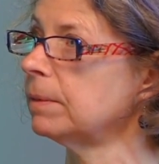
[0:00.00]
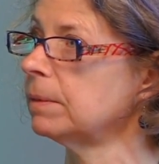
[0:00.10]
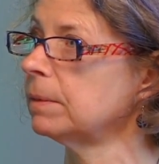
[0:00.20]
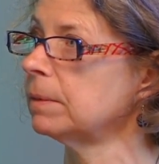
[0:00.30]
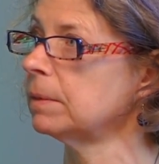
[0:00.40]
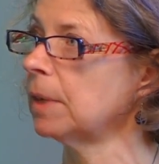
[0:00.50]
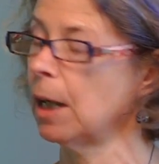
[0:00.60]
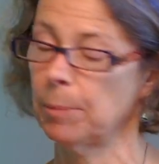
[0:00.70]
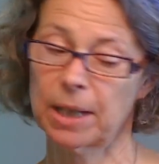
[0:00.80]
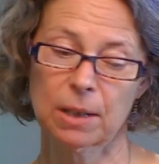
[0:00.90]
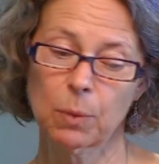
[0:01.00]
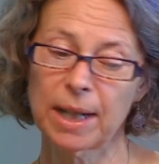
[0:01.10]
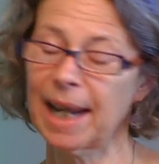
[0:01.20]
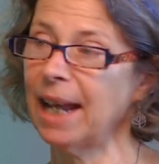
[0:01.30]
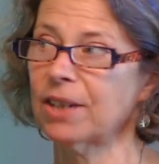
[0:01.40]
Mm-hmm. Because
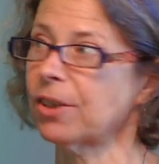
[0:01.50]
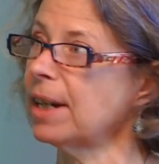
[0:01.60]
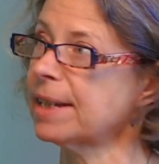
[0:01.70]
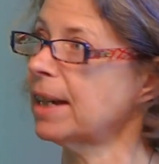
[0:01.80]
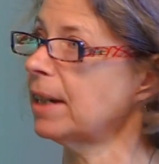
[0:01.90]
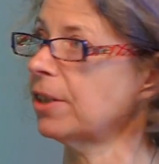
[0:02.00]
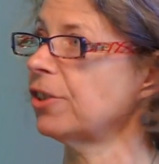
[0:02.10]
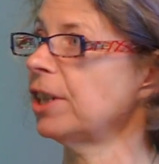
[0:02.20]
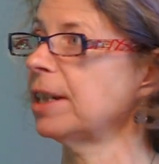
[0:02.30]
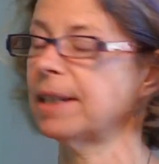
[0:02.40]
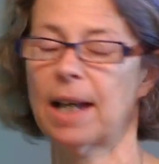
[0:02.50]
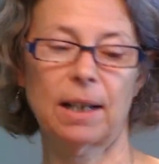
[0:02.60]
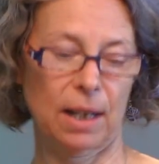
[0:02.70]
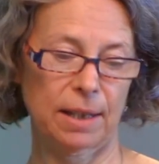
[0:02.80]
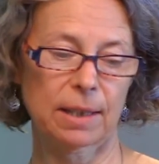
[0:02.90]
we can't trust Entergy to
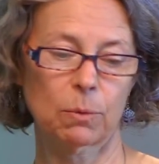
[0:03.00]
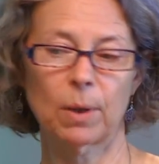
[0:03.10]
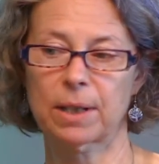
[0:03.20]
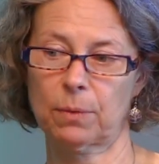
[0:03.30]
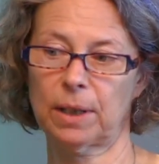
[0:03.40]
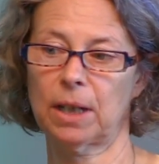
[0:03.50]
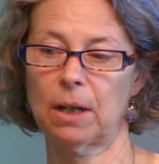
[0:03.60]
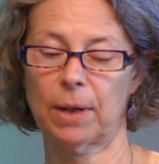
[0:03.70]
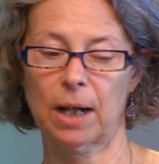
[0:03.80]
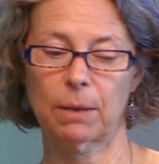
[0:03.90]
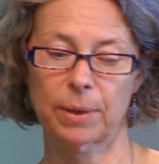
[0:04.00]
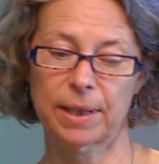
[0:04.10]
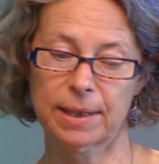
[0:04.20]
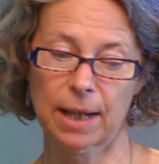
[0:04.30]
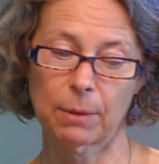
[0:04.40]
tell us what's really going on with
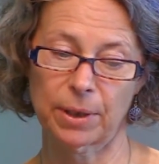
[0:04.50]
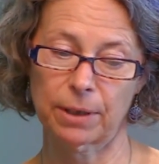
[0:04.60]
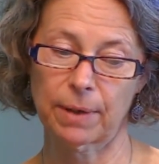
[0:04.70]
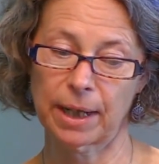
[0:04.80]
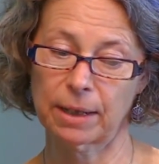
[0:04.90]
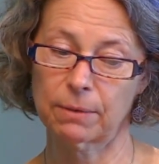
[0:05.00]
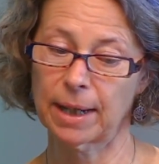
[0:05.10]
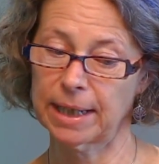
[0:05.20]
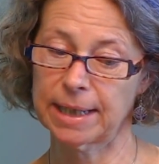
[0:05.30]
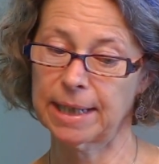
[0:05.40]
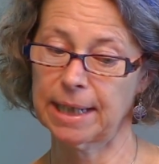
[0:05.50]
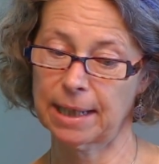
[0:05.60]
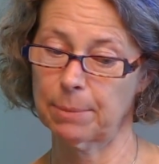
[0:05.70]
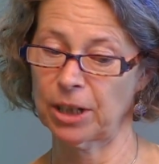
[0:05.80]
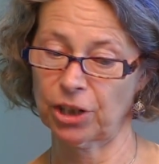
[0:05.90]
the site when they're ready to
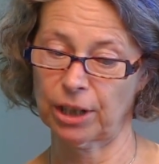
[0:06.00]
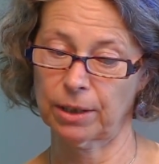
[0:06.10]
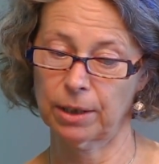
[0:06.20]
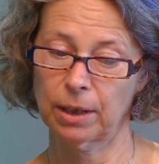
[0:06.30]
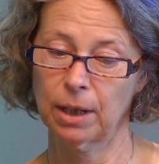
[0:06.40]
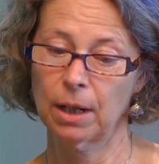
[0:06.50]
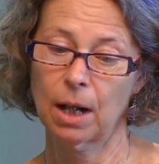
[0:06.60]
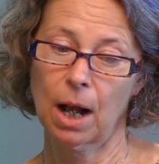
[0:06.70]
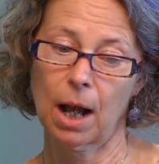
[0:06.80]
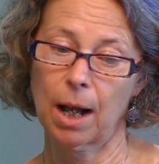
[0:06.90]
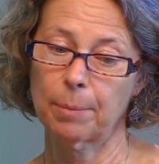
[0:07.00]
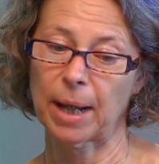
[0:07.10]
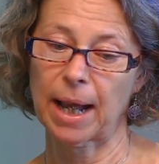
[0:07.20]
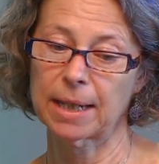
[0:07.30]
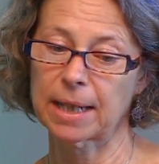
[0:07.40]
decommission. Um,
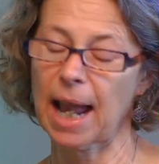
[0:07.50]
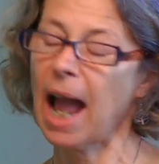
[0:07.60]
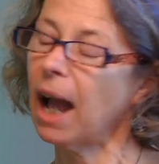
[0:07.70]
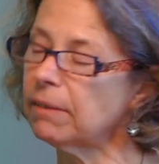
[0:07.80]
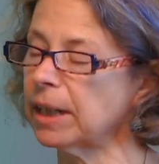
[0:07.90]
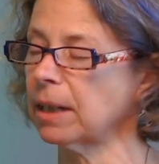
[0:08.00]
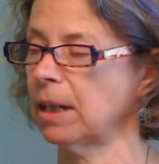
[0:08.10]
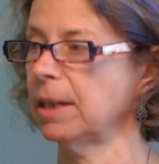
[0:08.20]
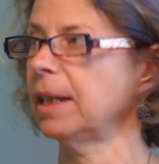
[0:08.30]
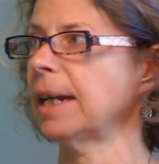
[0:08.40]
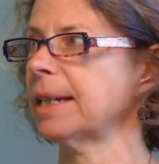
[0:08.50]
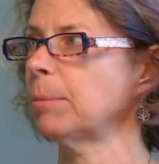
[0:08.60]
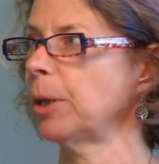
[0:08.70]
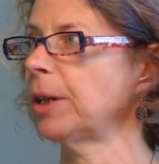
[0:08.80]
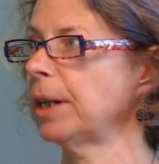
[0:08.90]
and having the
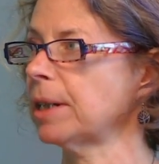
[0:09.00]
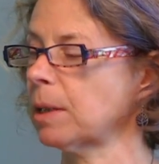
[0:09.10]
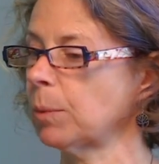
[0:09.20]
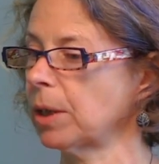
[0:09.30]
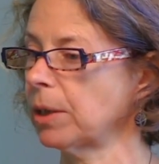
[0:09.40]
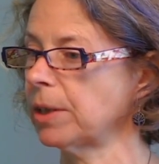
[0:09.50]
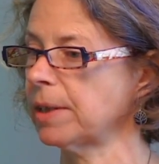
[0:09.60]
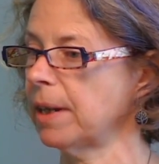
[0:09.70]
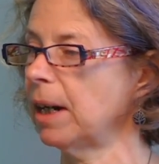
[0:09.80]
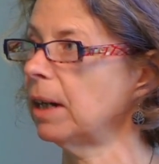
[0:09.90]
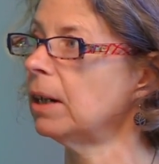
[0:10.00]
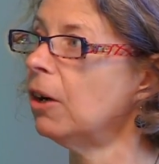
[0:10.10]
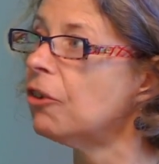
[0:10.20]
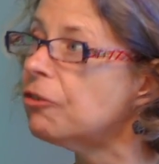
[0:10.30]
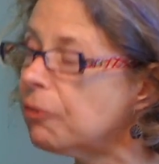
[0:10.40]
experienced workers there
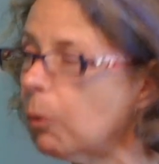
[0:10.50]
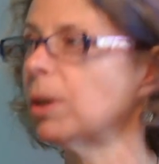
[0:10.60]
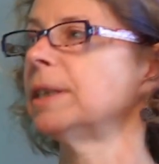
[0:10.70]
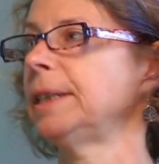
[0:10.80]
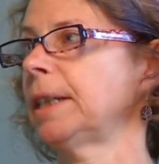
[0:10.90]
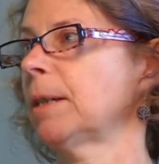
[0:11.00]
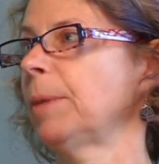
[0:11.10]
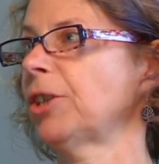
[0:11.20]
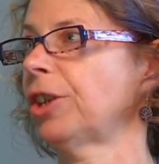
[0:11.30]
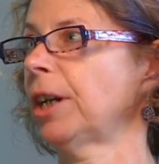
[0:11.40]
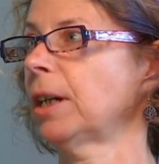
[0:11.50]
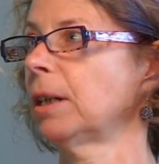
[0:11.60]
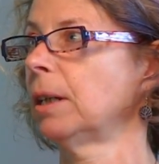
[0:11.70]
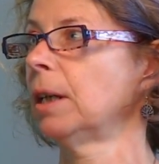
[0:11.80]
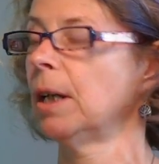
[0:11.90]
for decommissioning,
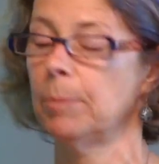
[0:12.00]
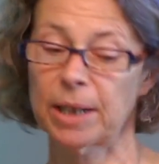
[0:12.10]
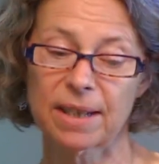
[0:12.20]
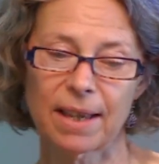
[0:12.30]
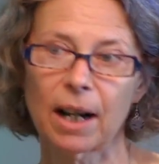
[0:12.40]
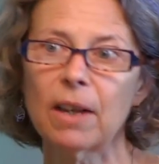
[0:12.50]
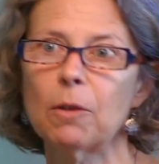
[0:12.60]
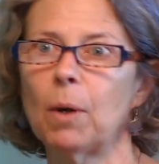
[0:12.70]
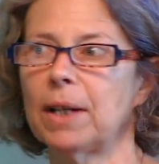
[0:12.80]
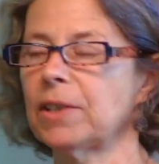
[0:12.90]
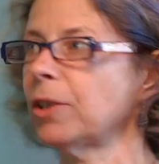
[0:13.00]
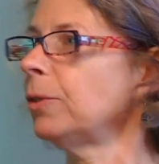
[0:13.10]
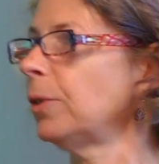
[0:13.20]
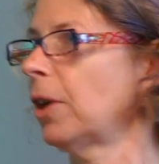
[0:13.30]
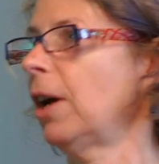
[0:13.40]
because they're the ones
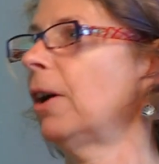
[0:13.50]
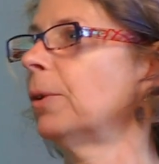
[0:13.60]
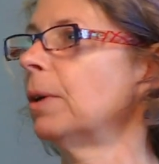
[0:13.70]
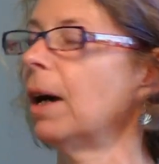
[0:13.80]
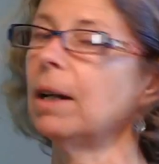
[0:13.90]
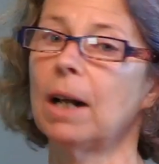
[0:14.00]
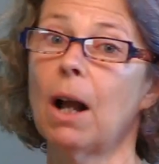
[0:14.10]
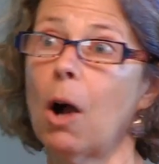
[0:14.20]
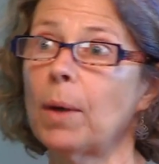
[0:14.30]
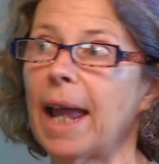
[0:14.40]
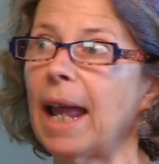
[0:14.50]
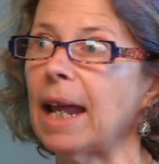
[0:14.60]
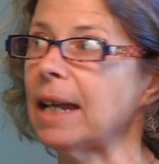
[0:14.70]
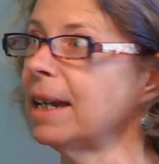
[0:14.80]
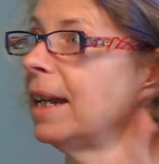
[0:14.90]
who know,
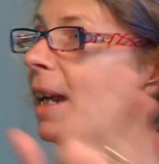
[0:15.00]
okay,